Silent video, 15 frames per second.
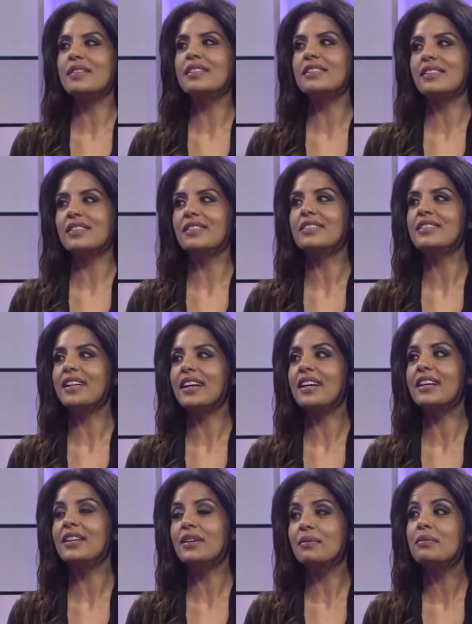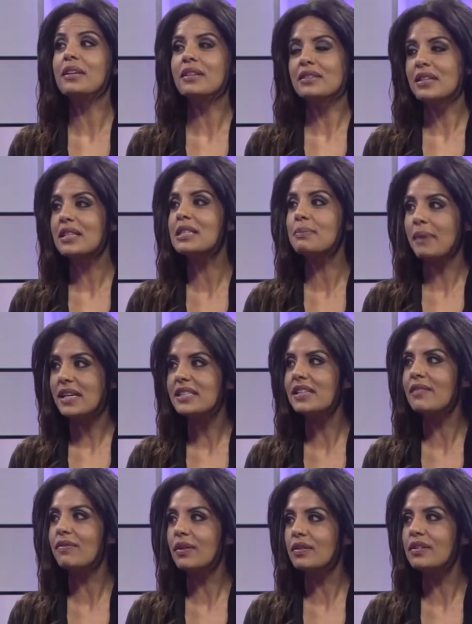is, you know, you got to, you, you, the
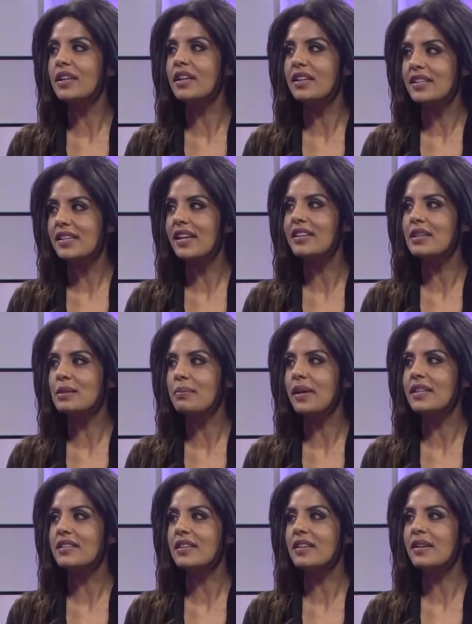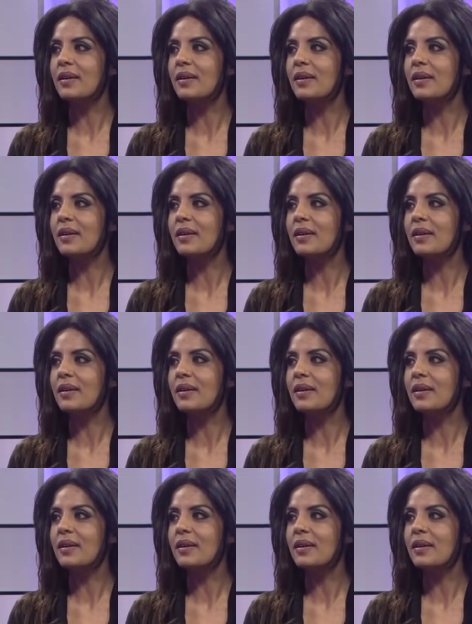spicy food. Can you take the spicy?